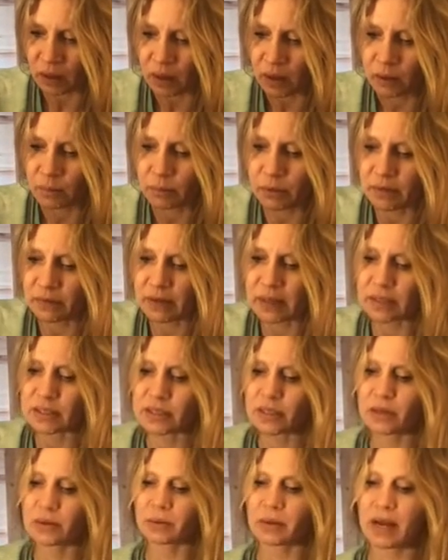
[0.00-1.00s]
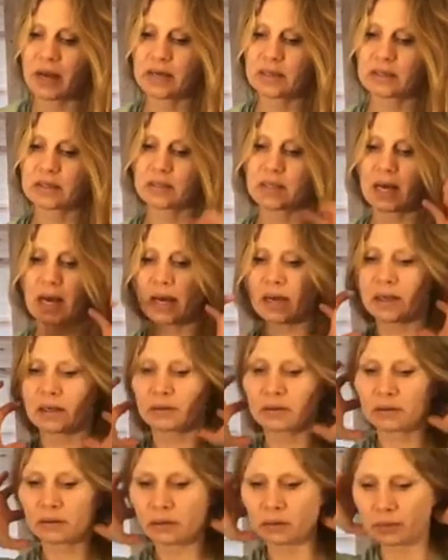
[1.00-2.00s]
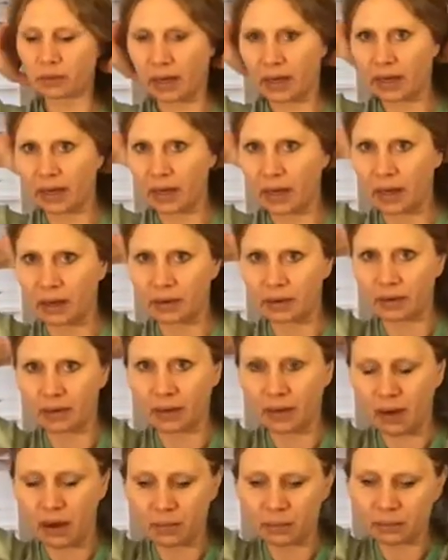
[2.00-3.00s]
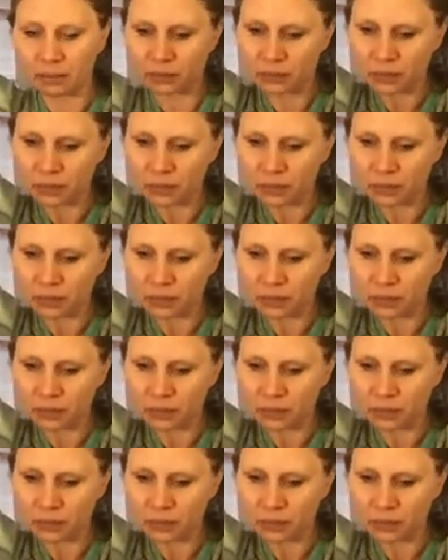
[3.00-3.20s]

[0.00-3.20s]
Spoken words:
Moving to the right side, right hand thumb,